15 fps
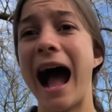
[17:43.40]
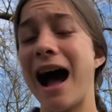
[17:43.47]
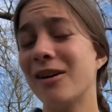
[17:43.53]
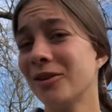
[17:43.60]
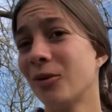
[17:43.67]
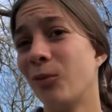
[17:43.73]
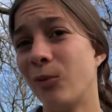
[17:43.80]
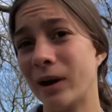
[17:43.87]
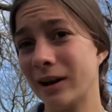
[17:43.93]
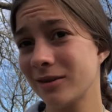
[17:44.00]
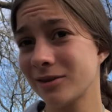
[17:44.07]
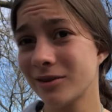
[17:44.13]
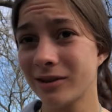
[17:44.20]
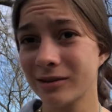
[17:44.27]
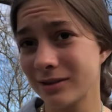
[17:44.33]
I don't know where I was
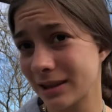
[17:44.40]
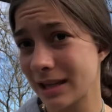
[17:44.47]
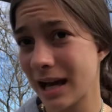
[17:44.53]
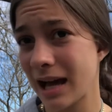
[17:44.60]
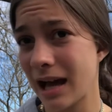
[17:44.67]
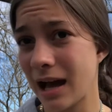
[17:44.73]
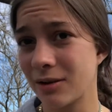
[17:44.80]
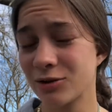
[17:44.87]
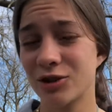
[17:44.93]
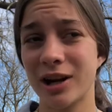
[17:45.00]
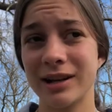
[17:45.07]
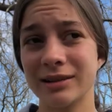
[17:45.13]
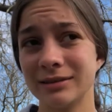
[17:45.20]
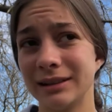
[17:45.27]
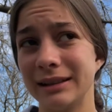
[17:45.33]
going with that. I was trying
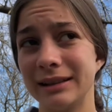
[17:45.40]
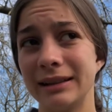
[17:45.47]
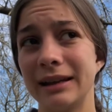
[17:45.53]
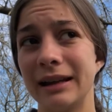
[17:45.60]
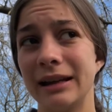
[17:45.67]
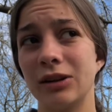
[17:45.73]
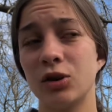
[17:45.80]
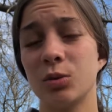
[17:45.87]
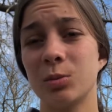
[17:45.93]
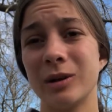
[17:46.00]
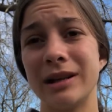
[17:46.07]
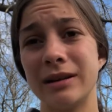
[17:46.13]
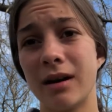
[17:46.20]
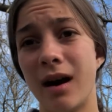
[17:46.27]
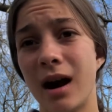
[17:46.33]
to like
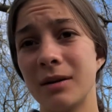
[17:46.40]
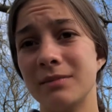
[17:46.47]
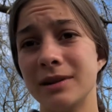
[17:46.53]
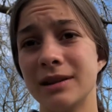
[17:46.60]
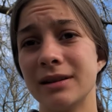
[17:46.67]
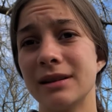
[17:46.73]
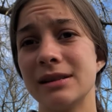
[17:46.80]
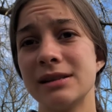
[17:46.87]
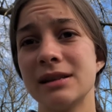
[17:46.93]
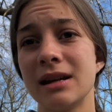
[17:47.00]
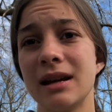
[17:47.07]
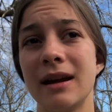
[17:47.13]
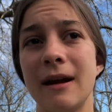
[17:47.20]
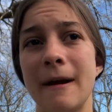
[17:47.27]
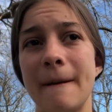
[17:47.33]
incorporate God because
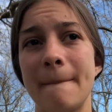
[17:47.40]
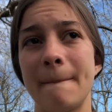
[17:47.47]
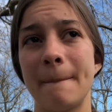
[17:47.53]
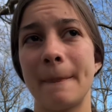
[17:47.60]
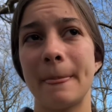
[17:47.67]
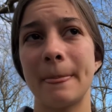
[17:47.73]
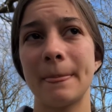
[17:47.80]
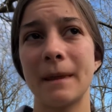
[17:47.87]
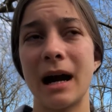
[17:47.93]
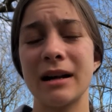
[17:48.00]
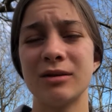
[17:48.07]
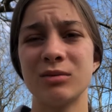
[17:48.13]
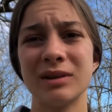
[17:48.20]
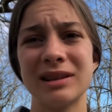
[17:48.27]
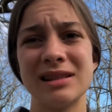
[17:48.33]
I
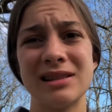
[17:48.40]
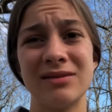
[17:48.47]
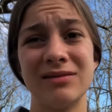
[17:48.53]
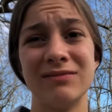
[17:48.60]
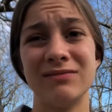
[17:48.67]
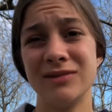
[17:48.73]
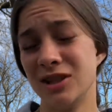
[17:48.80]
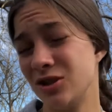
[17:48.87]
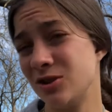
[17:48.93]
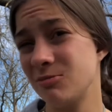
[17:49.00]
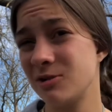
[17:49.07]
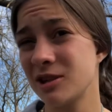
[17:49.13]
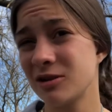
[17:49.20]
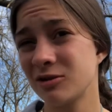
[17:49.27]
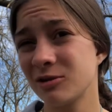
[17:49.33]
don't want this YouTube
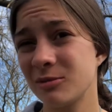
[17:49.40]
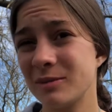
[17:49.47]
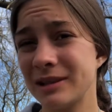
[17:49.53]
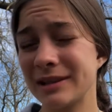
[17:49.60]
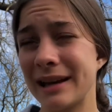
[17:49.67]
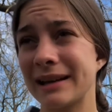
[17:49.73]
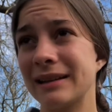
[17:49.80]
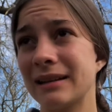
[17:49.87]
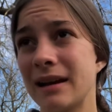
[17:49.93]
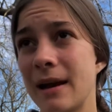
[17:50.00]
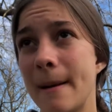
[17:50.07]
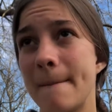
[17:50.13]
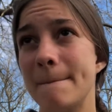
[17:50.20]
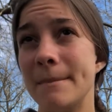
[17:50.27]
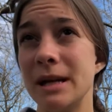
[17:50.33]
channel to be like
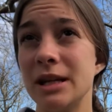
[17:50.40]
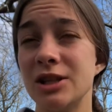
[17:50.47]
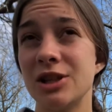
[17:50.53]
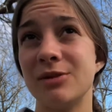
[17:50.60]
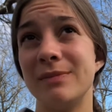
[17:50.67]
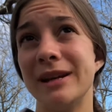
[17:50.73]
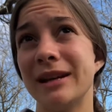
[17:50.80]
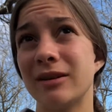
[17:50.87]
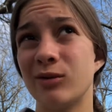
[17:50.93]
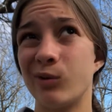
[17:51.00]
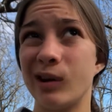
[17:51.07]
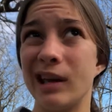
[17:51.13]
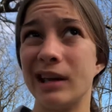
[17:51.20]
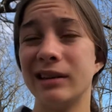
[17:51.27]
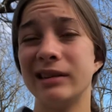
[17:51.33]
me just being
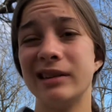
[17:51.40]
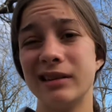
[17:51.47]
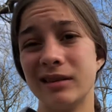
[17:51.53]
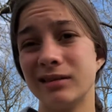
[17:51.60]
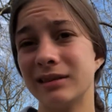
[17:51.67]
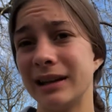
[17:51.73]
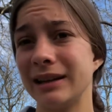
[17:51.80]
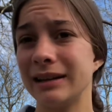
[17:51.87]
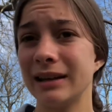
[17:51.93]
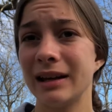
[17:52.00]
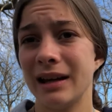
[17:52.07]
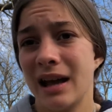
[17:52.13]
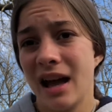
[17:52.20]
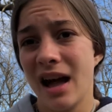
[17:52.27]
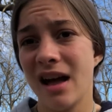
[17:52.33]
annoying, you know, like,
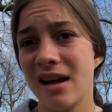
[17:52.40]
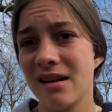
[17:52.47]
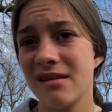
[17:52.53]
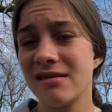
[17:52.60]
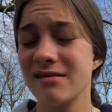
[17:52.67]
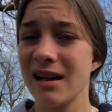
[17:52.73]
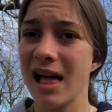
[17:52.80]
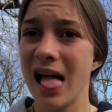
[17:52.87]
oh,